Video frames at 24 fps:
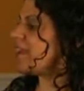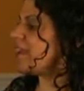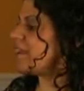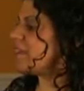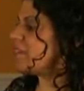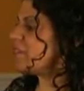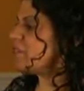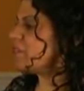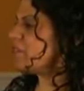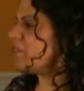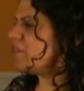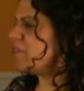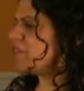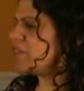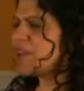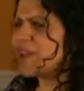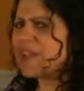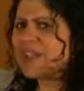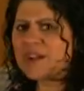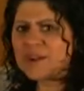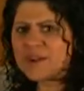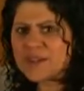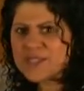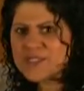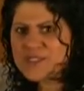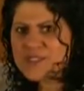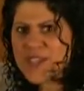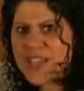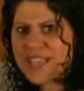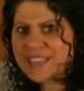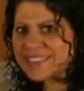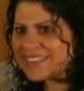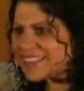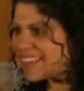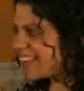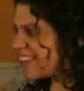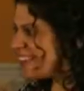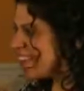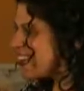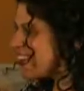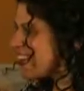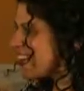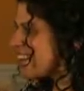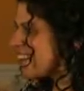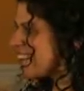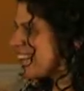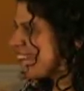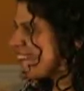and very gently
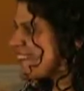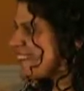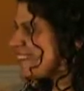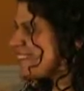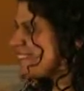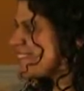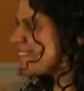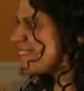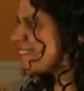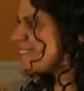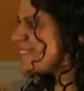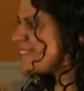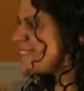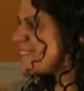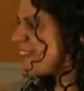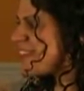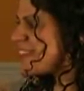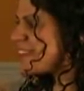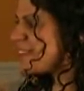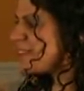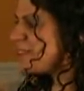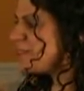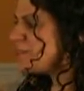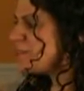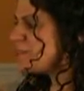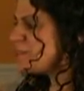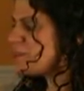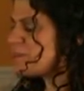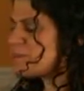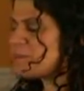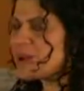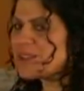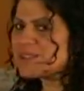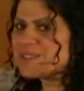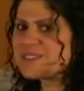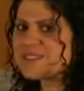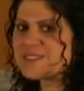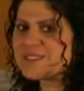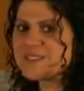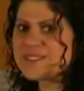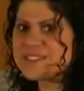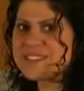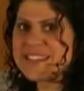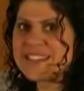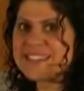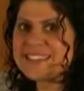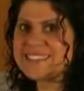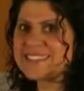so that cute little monster
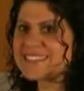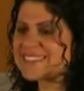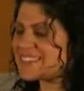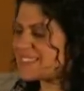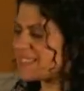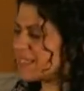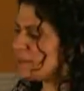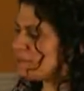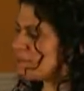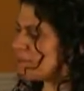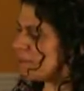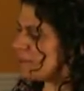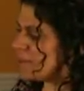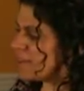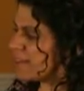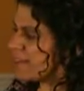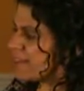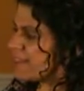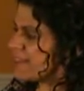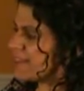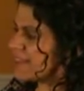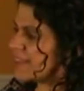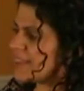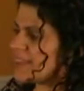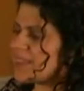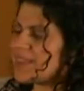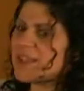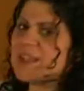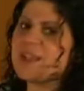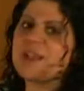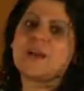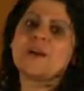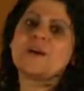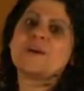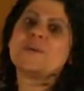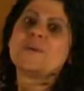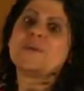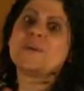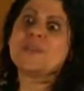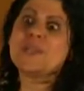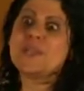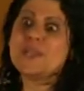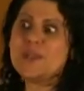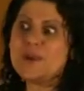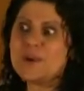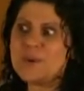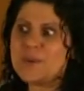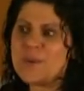stays asleep.
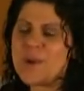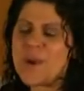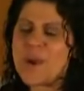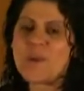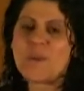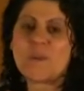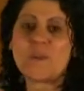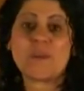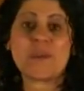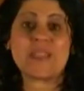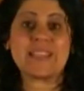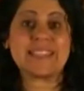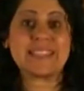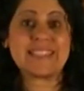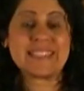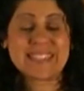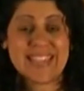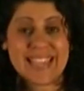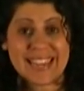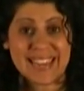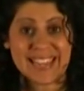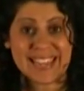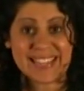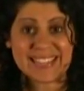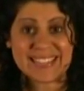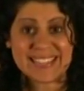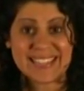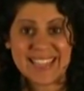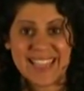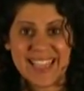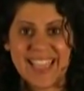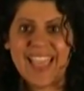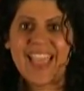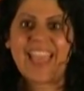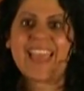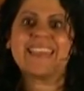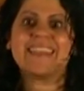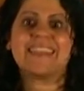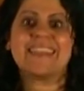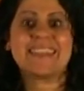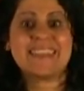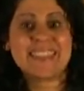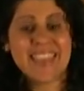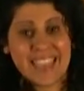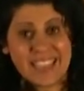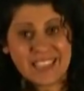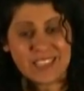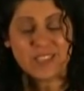Phew! We did it! And
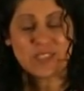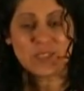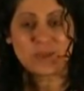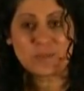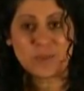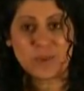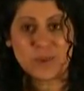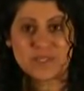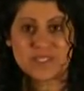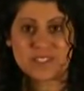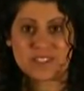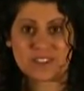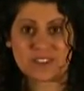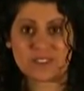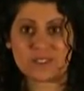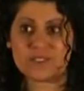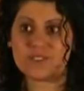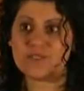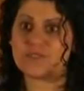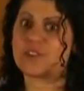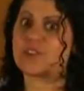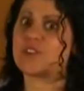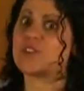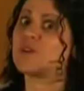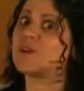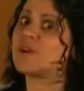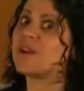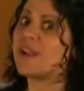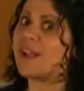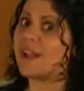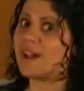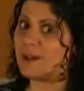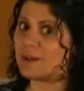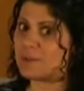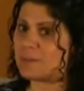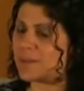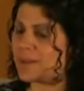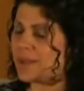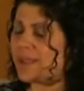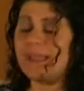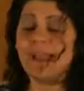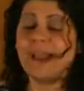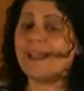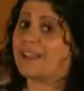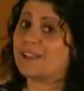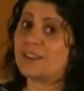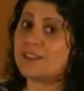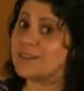thank you, boys and girls, for your help.
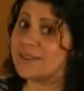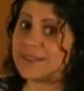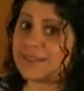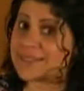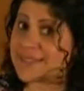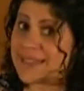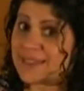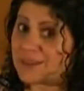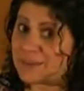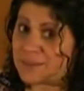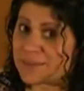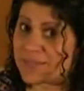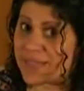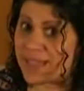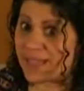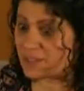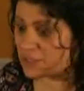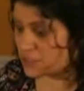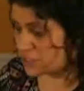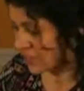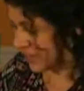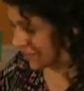I couldn't have done it without